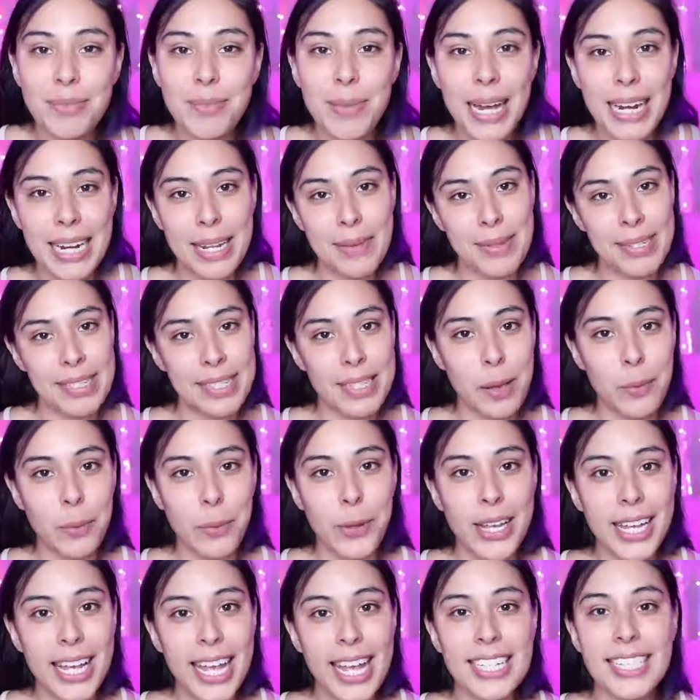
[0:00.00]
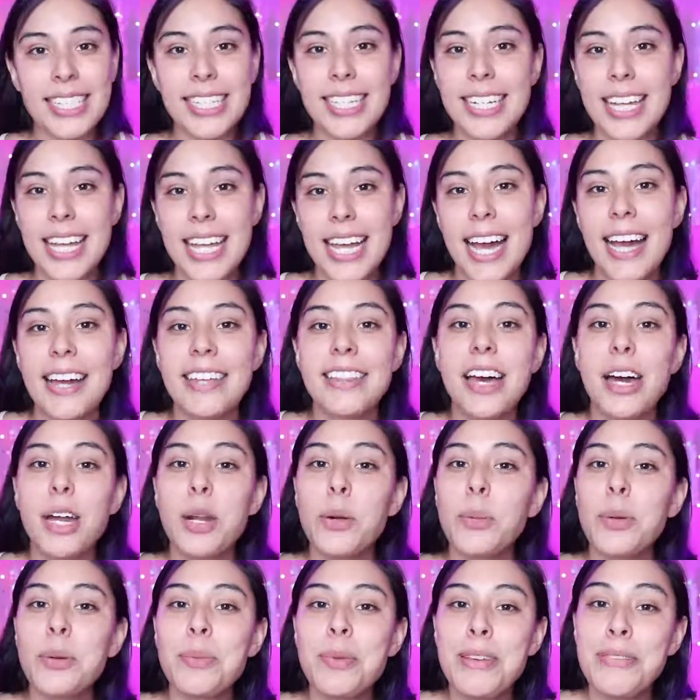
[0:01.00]
My name is Cupcake, and today I thought
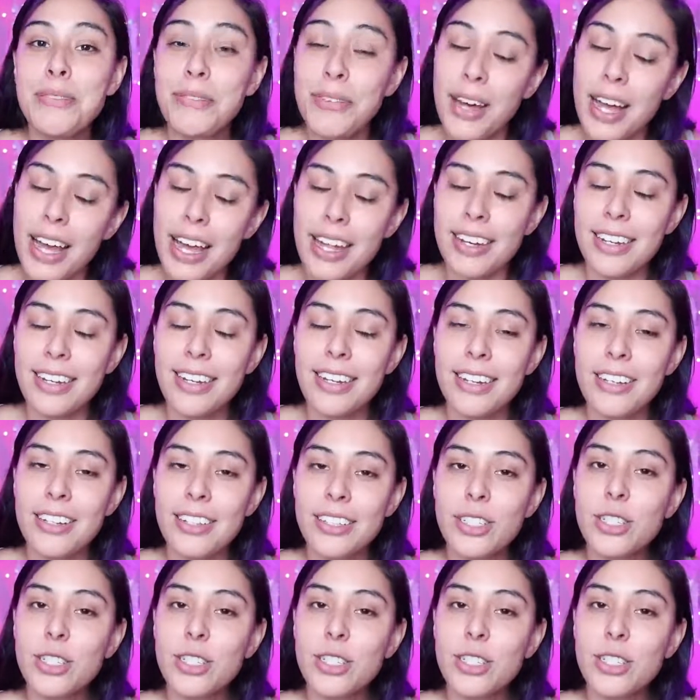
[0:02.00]
it would be fun